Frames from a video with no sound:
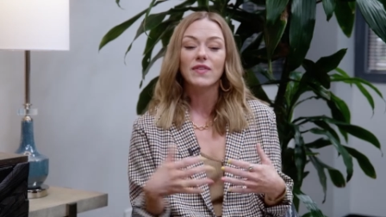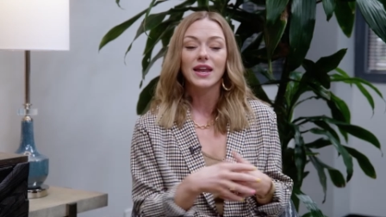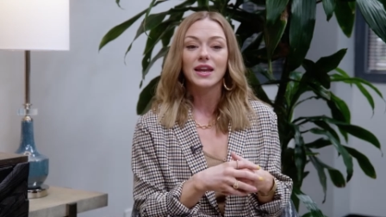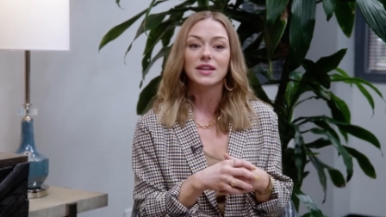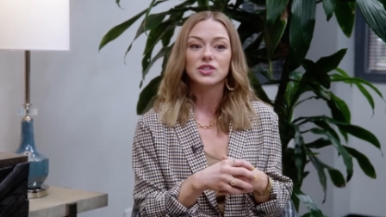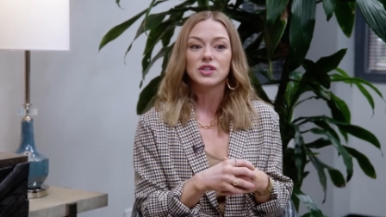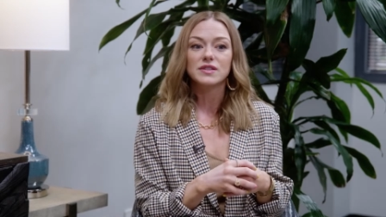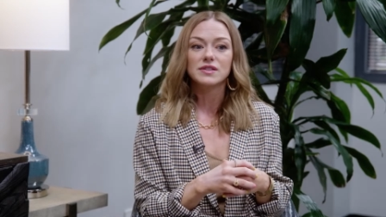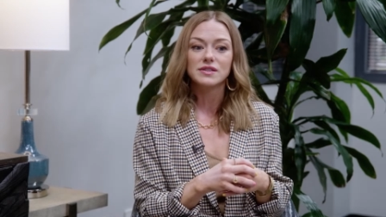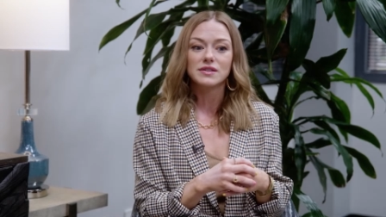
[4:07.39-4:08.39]
And it
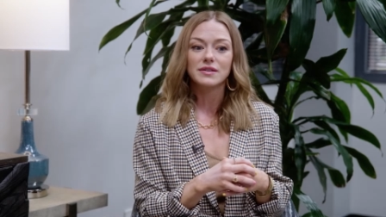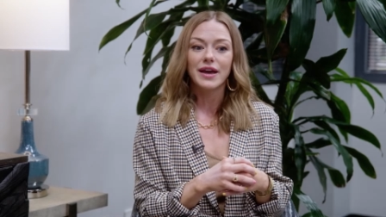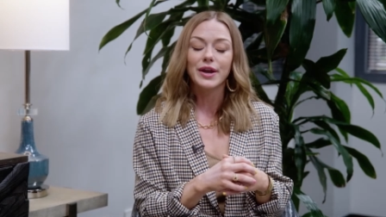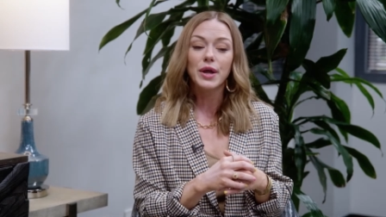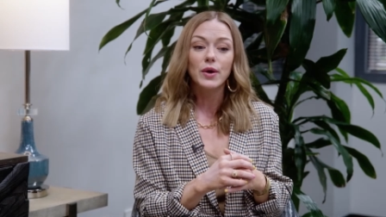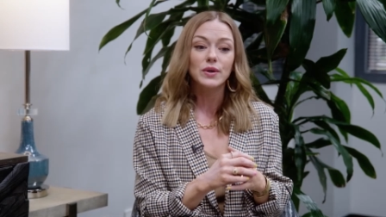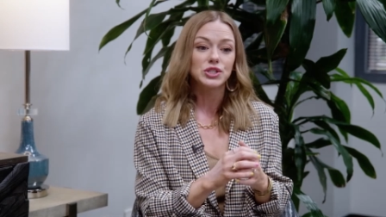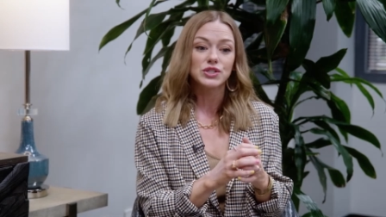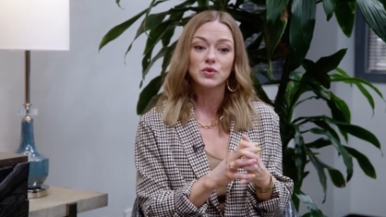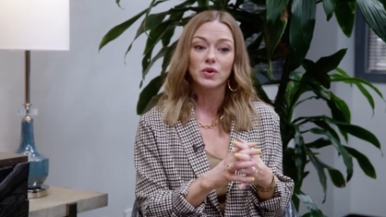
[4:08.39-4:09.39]
just, I don't know, it
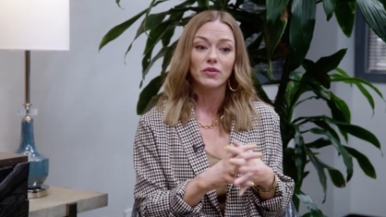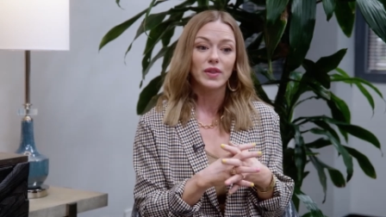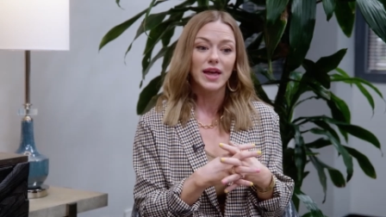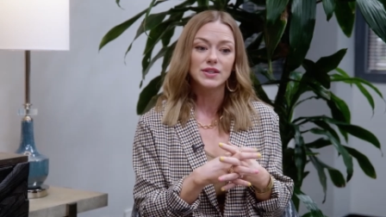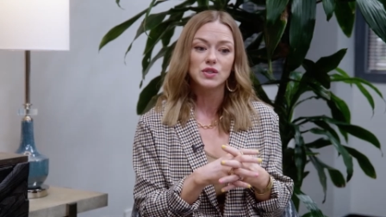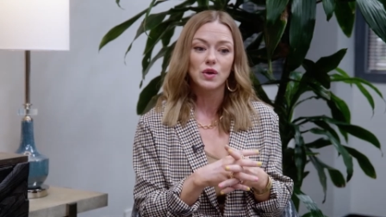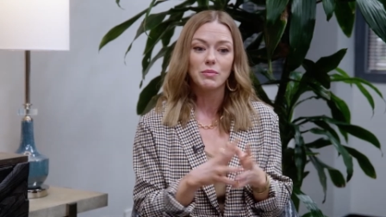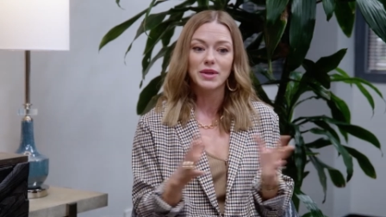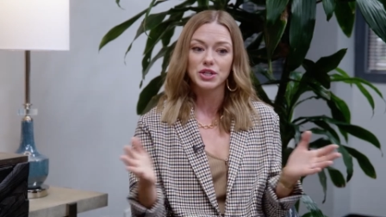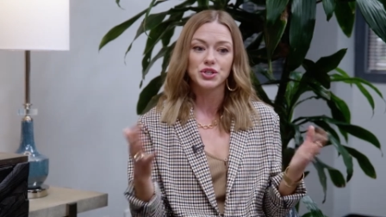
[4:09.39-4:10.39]
just sort of led to a
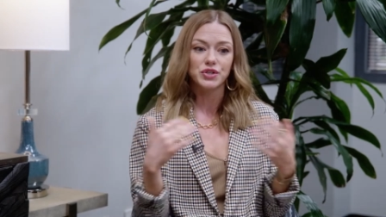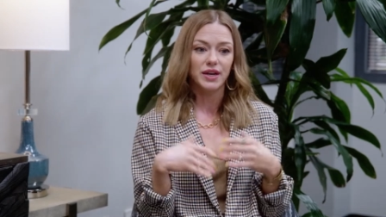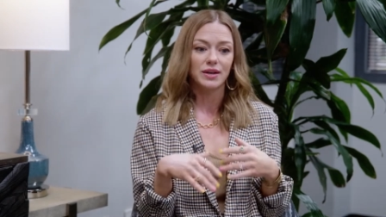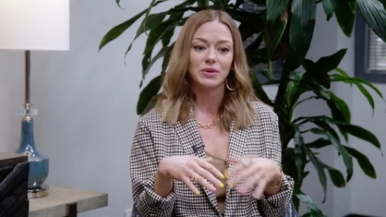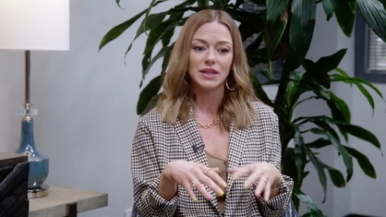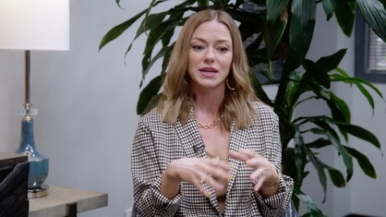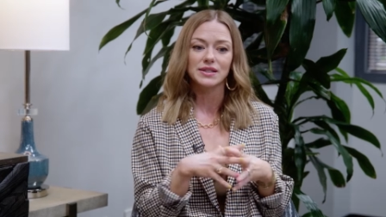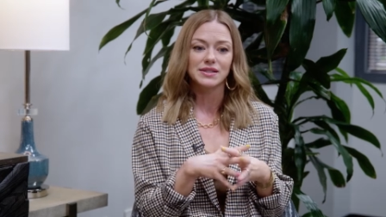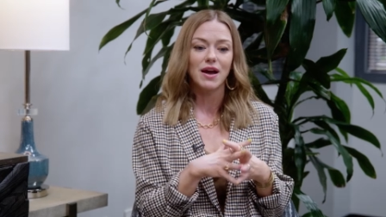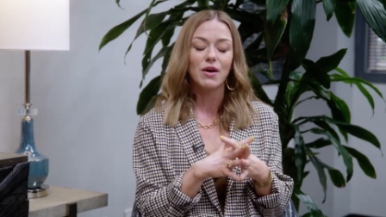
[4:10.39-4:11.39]
ministry within
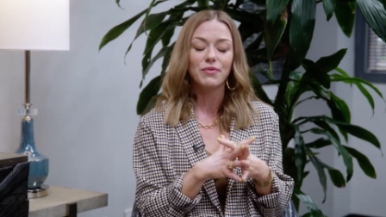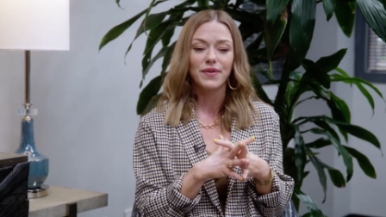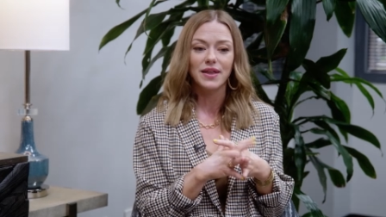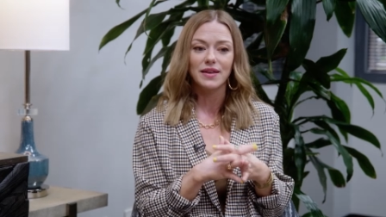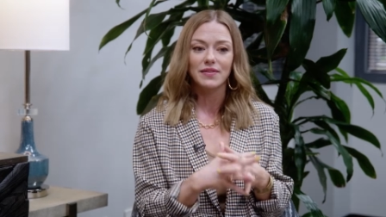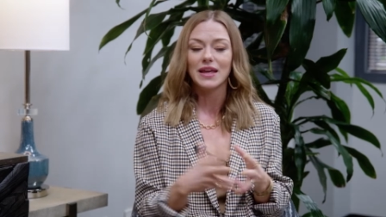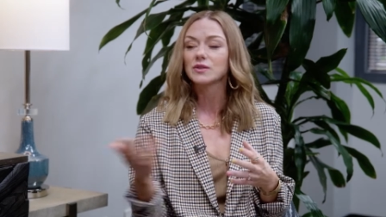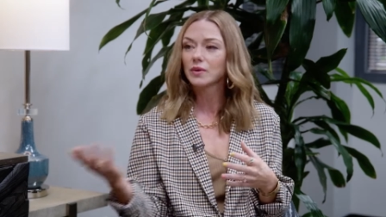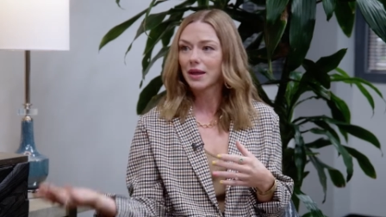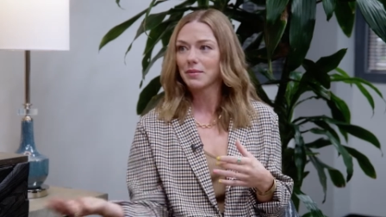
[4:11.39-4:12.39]
itself, and then that's
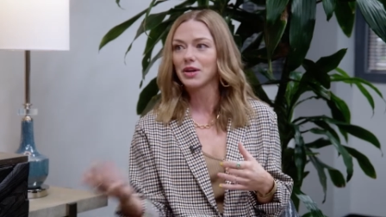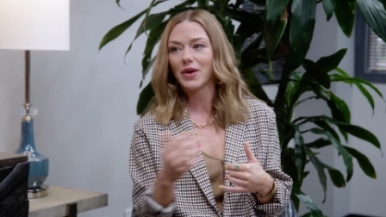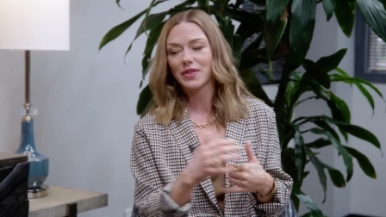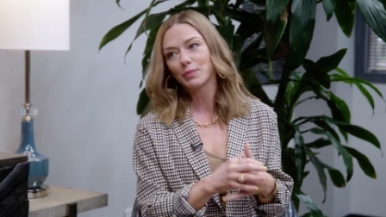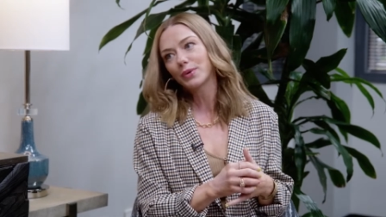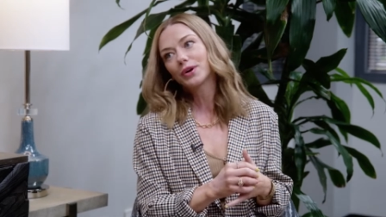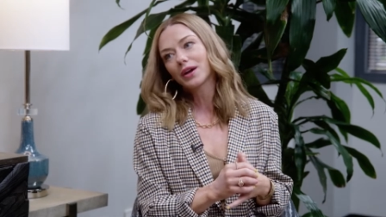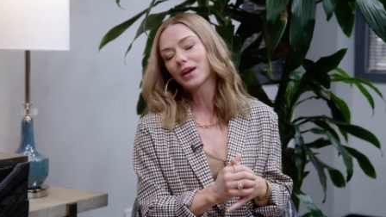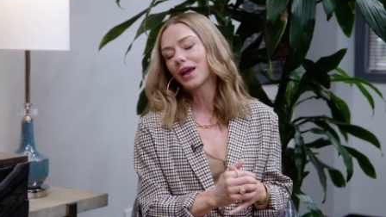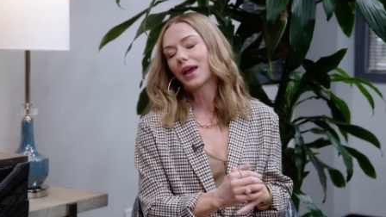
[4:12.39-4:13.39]
what led me to write the book,